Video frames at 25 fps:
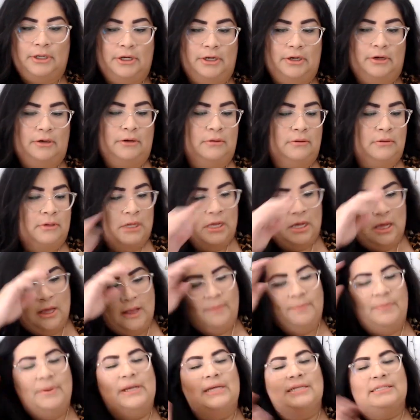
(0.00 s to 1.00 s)
you know
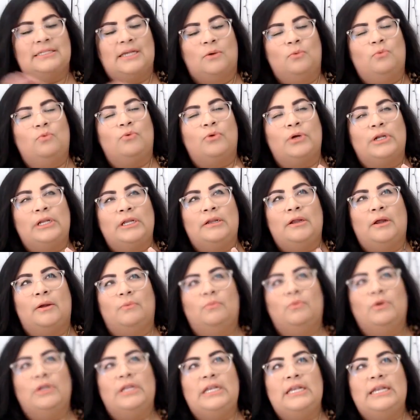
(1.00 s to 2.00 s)
because i wouldn't i
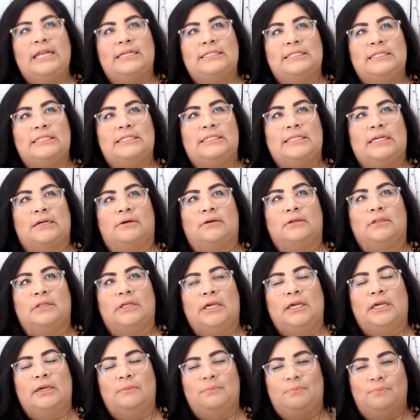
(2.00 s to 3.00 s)
wouldn't
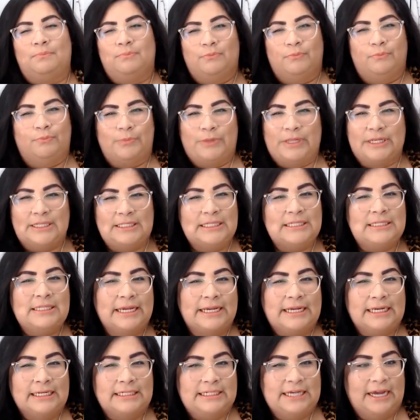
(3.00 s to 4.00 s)
necessarily this is
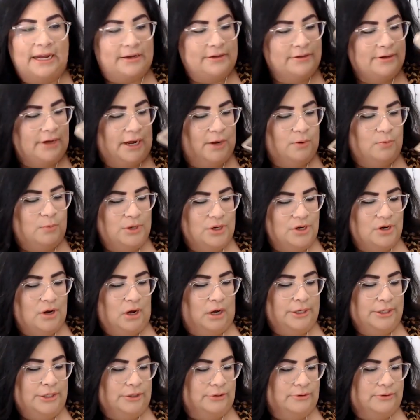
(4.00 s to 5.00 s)
like a deck i would
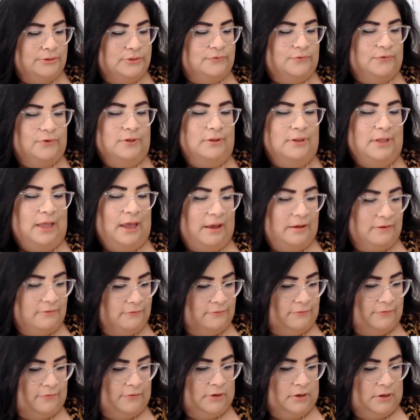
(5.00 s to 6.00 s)
not use for love
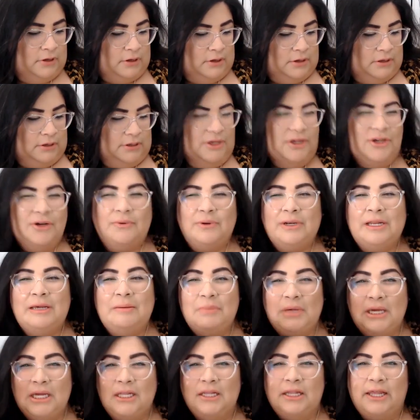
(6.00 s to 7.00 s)
you know what i
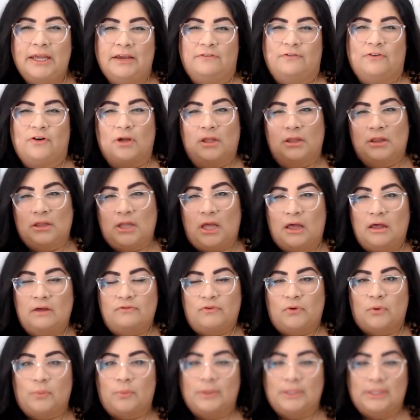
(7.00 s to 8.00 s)
mean like for a love
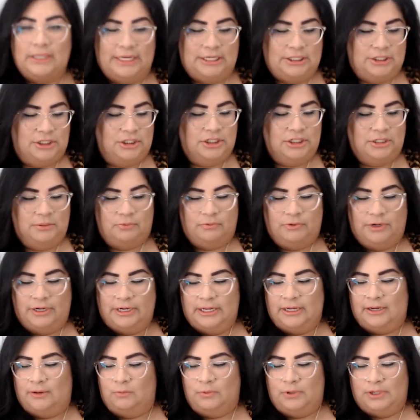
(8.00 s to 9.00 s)
or relationship
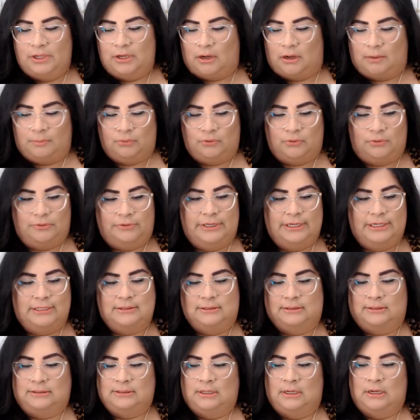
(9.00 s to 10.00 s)
reading i would not pull
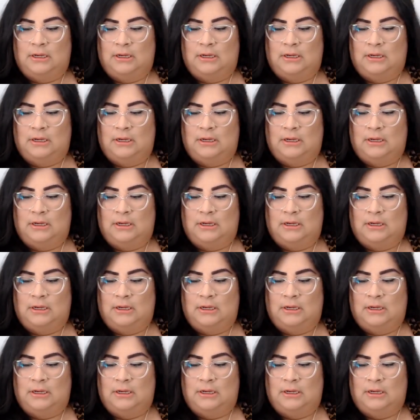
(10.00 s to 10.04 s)
this